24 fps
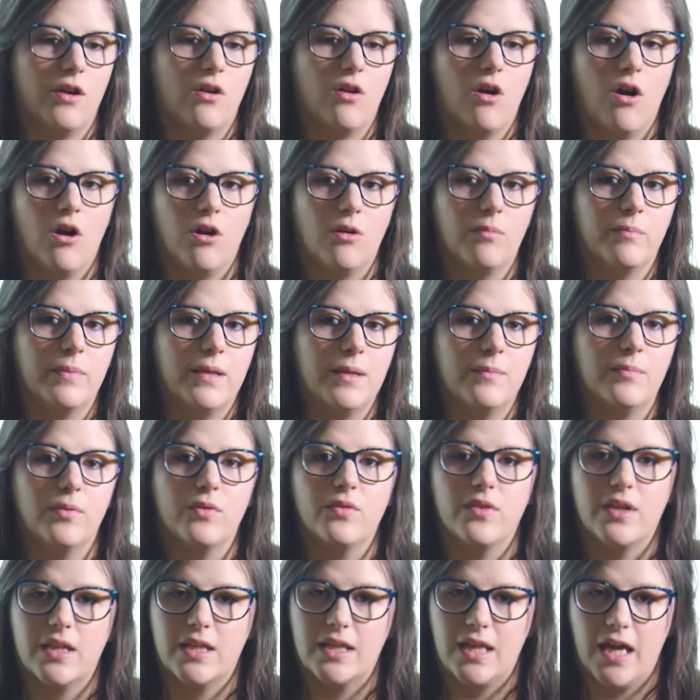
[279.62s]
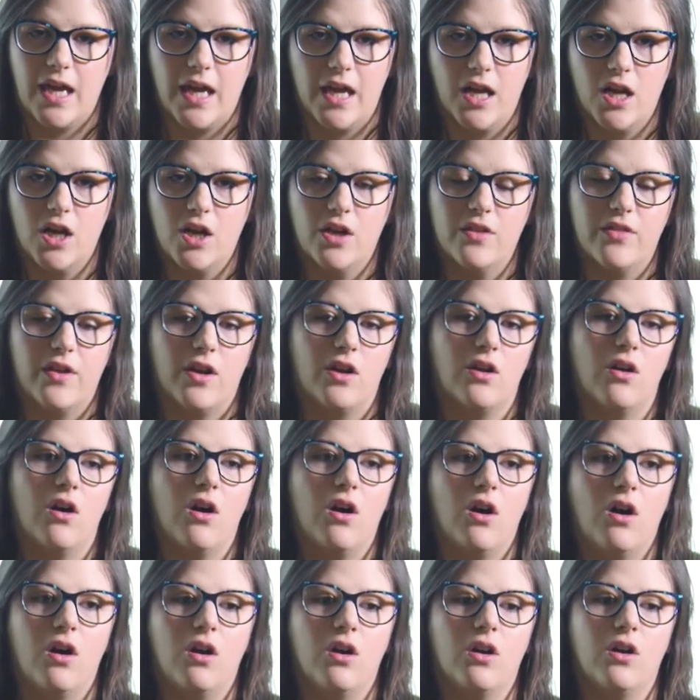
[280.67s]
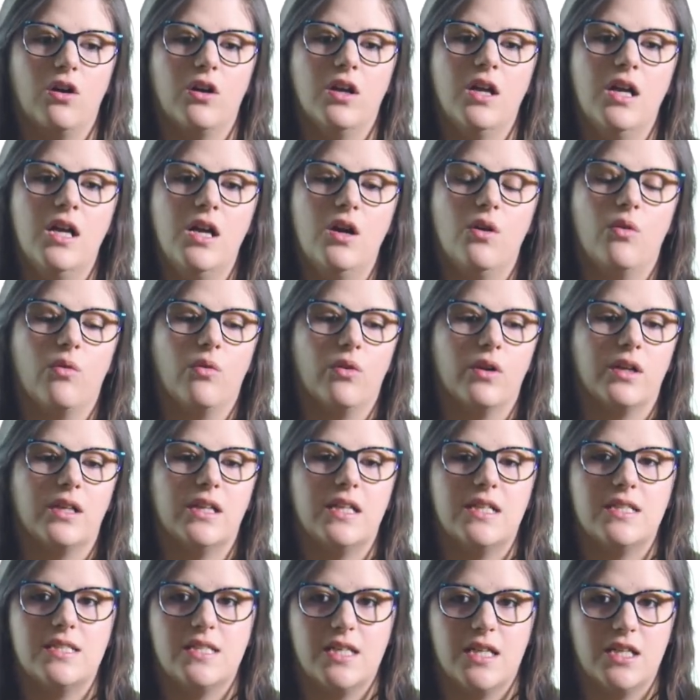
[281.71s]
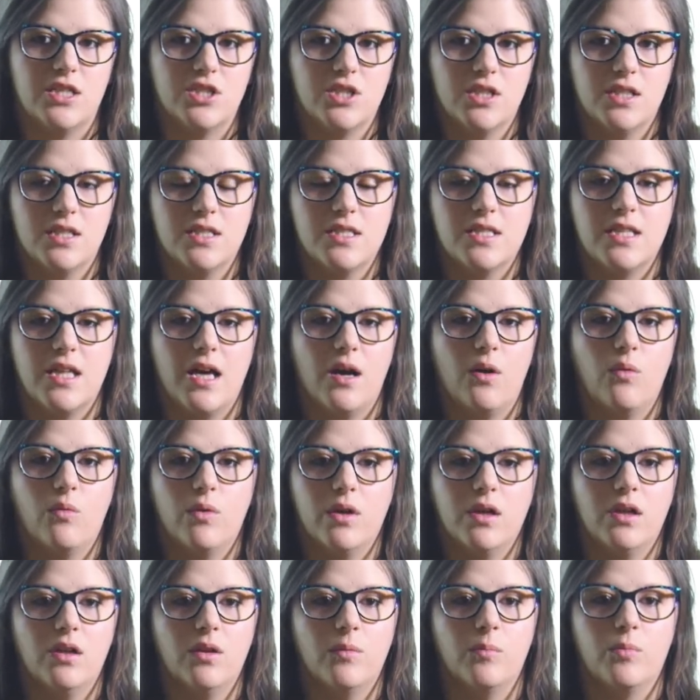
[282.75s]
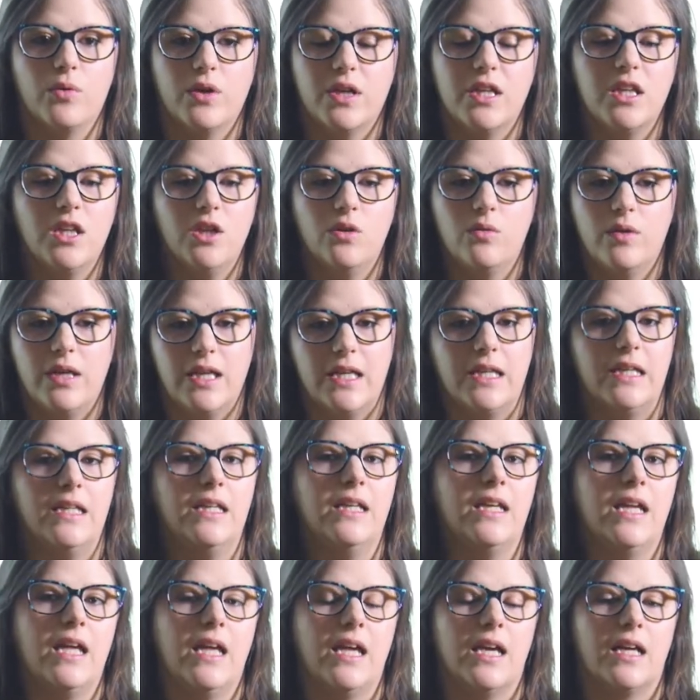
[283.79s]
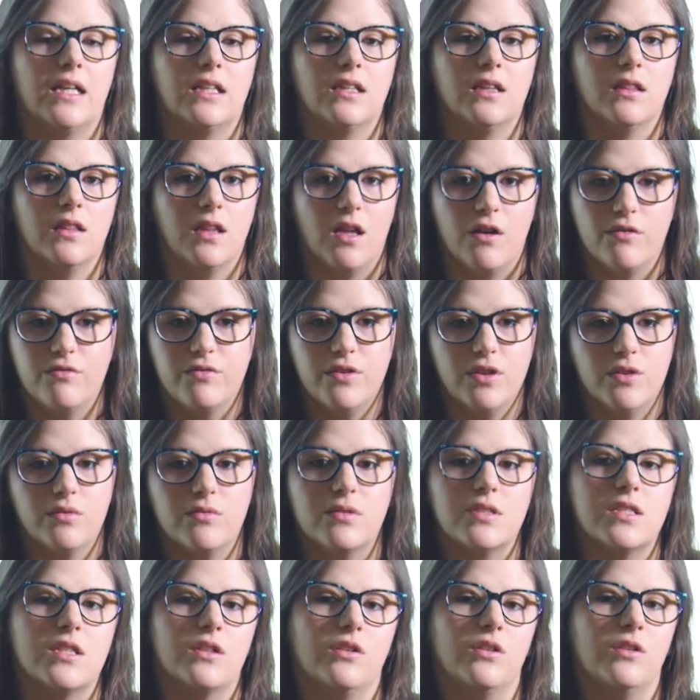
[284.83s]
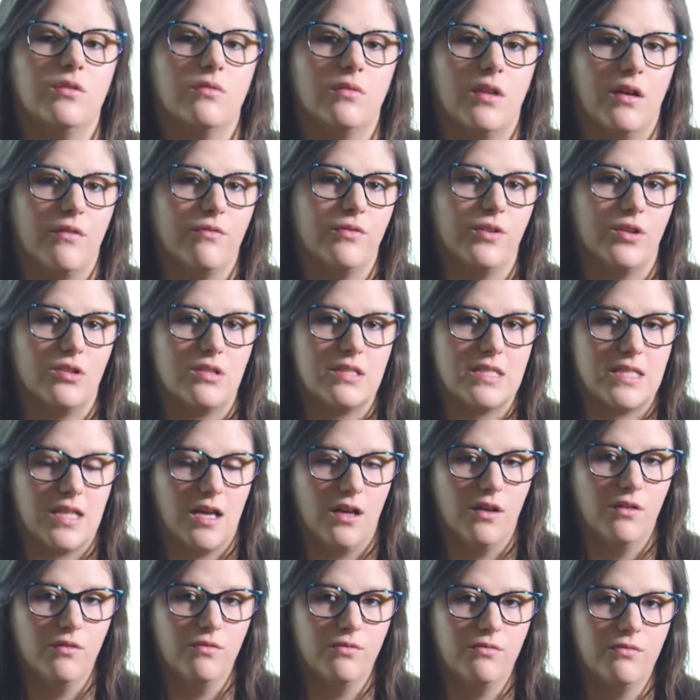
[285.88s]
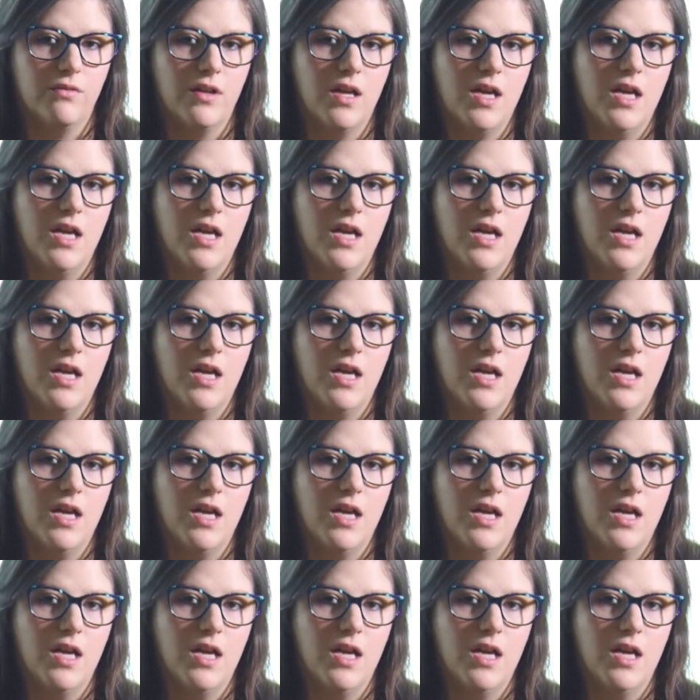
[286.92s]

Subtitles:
There are people that care. There are organizations that will bring you in and love you until you love yourself.